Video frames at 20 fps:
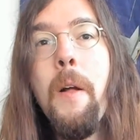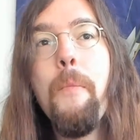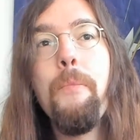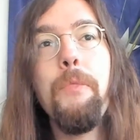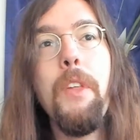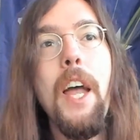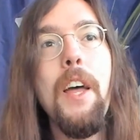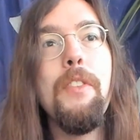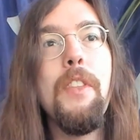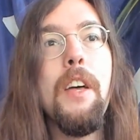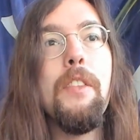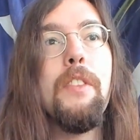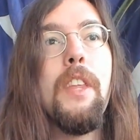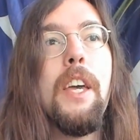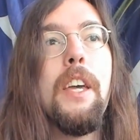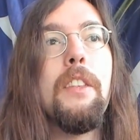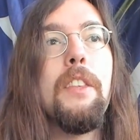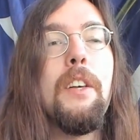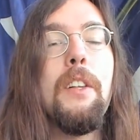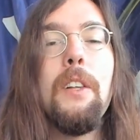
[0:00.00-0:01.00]
And then
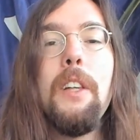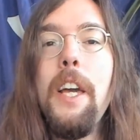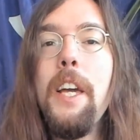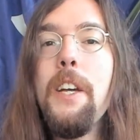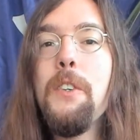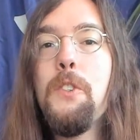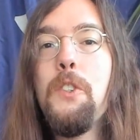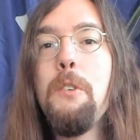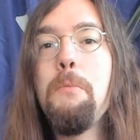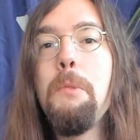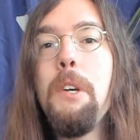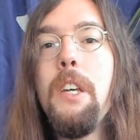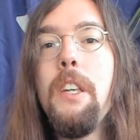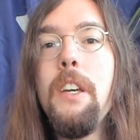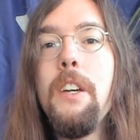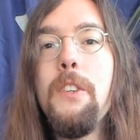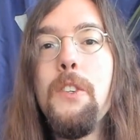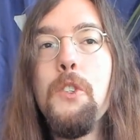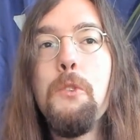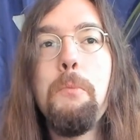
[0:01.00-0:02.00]
the legacy
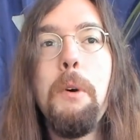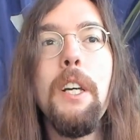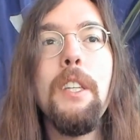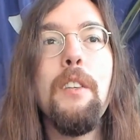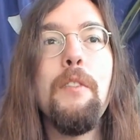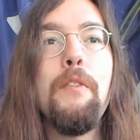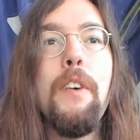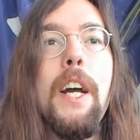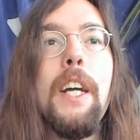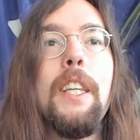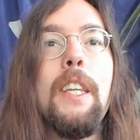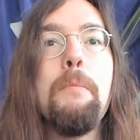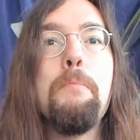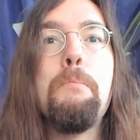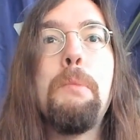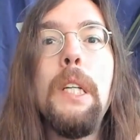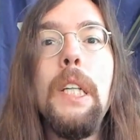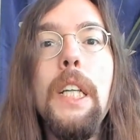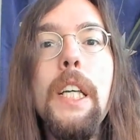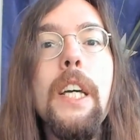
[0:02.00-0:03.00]
media, despite the fact
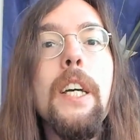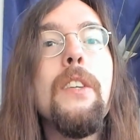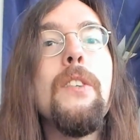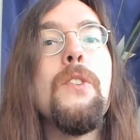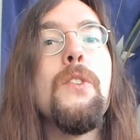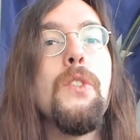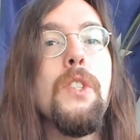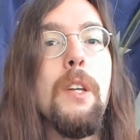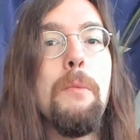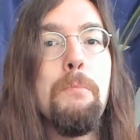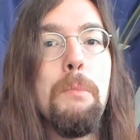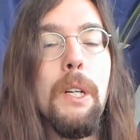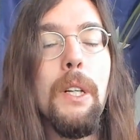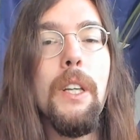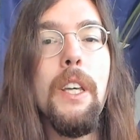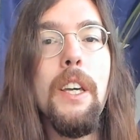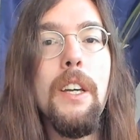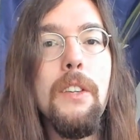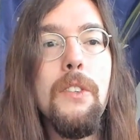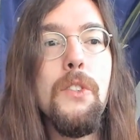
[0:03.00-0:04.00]
that billions and
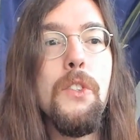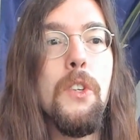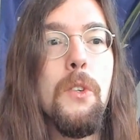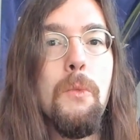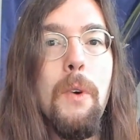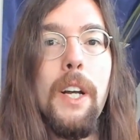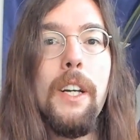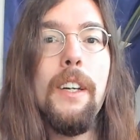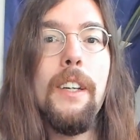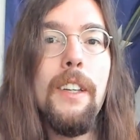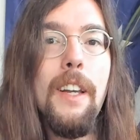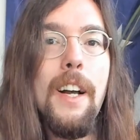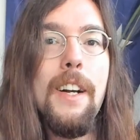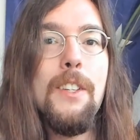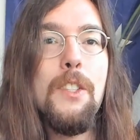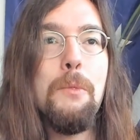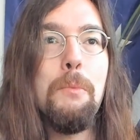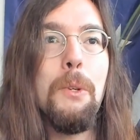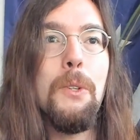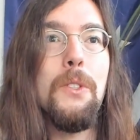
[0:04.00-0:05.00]
billions in
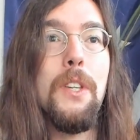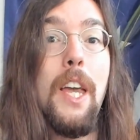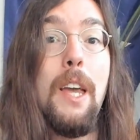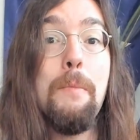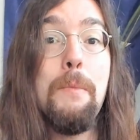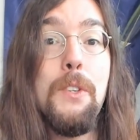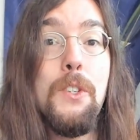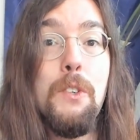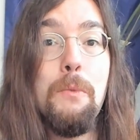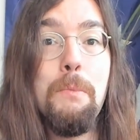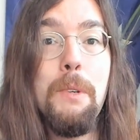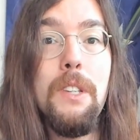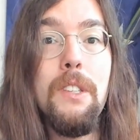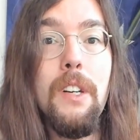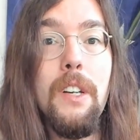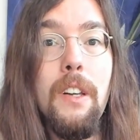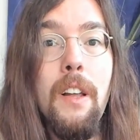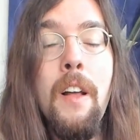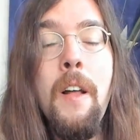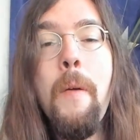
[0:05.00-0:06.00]
recognizable damage have been
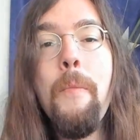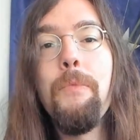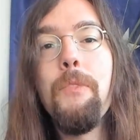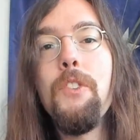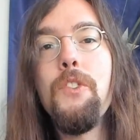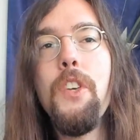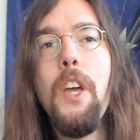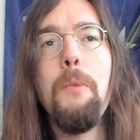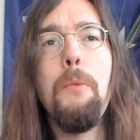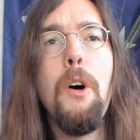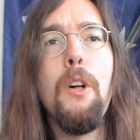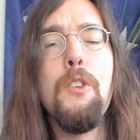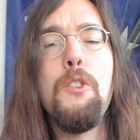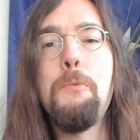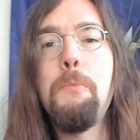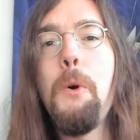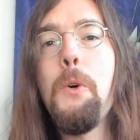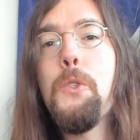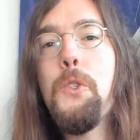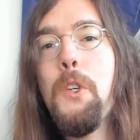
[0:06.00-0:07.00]
done, say, well,
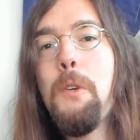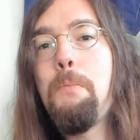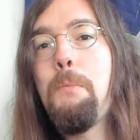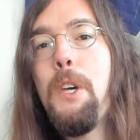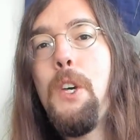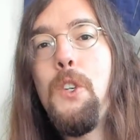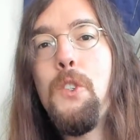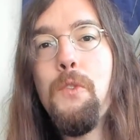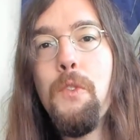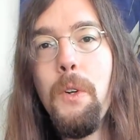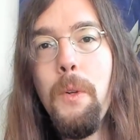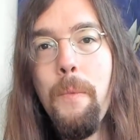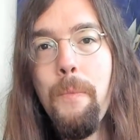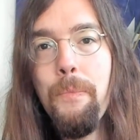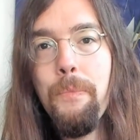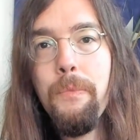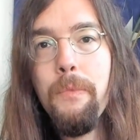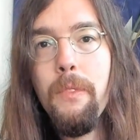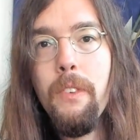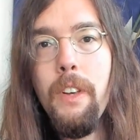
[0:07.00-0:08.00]
it's mostly peaceful.
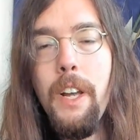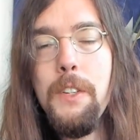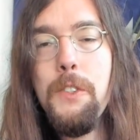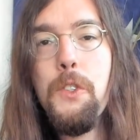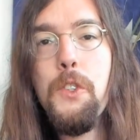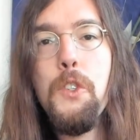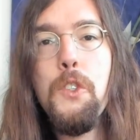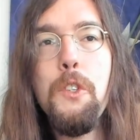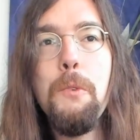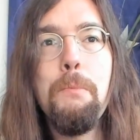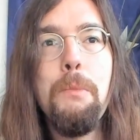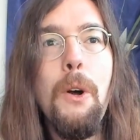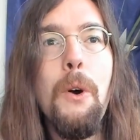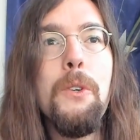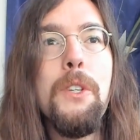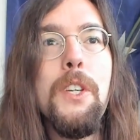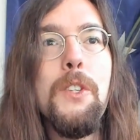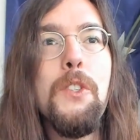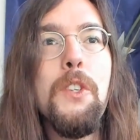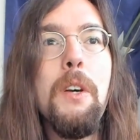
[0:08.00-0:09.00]
It's just a
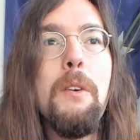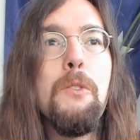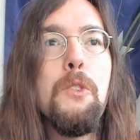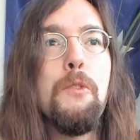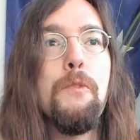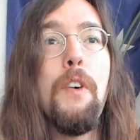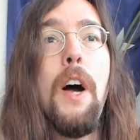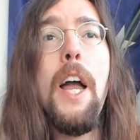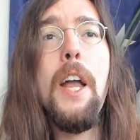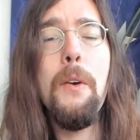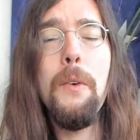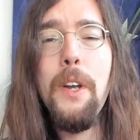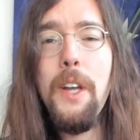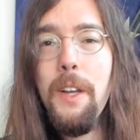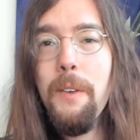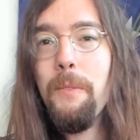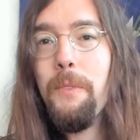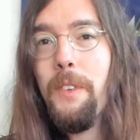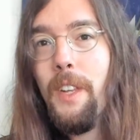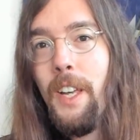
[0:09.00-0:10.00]
protest. It was
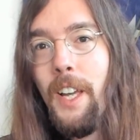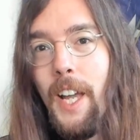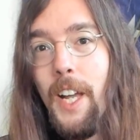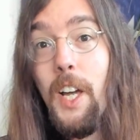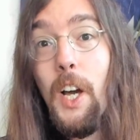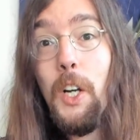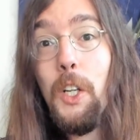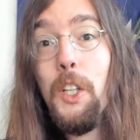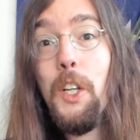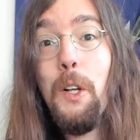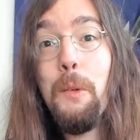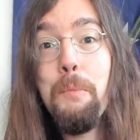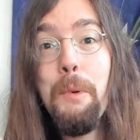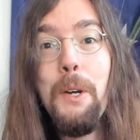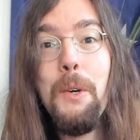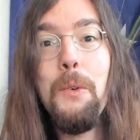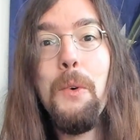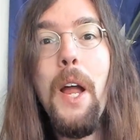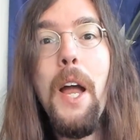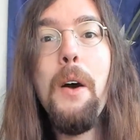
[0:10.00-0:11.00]
fiery. It got a little
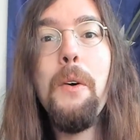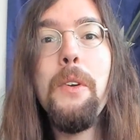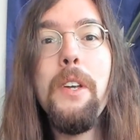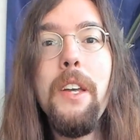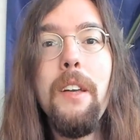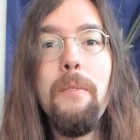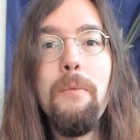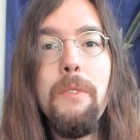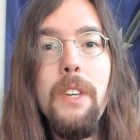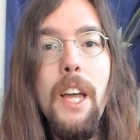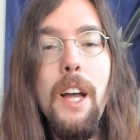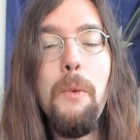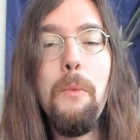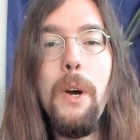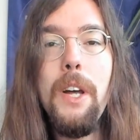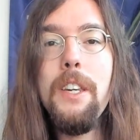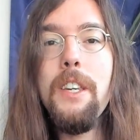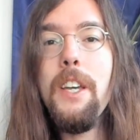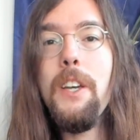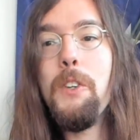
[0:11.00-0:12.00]
bit rowdy. Yeah,
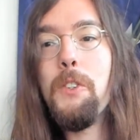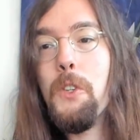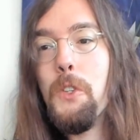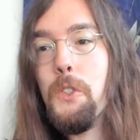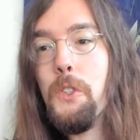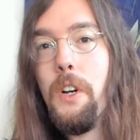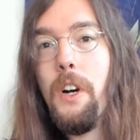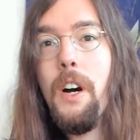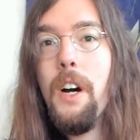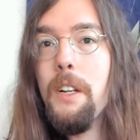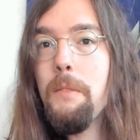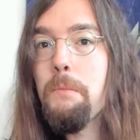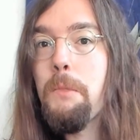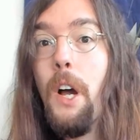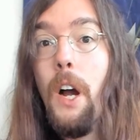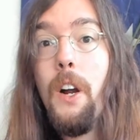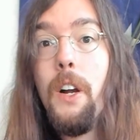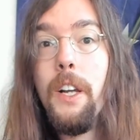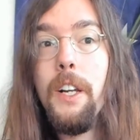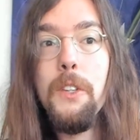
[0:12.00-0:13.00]
Wendy's is gone.
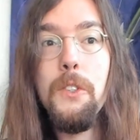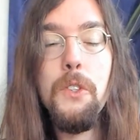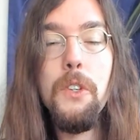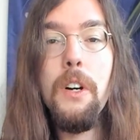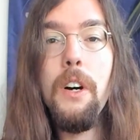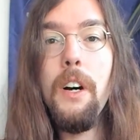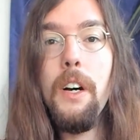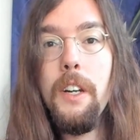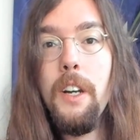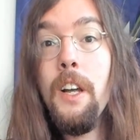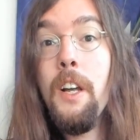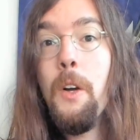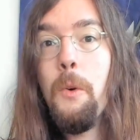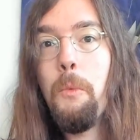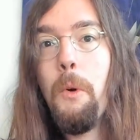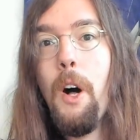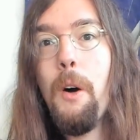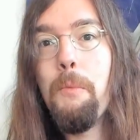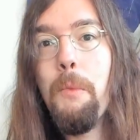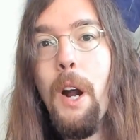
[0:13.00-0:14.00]
Target's gone.
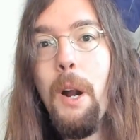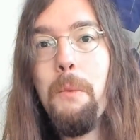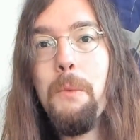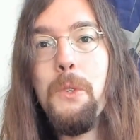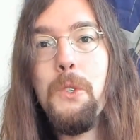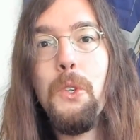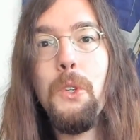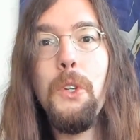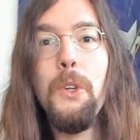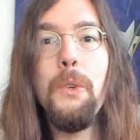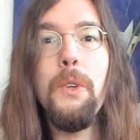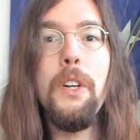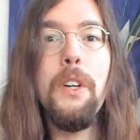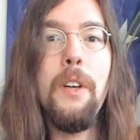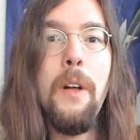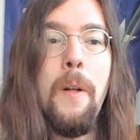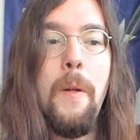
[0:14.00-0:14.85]
Walmart was looted.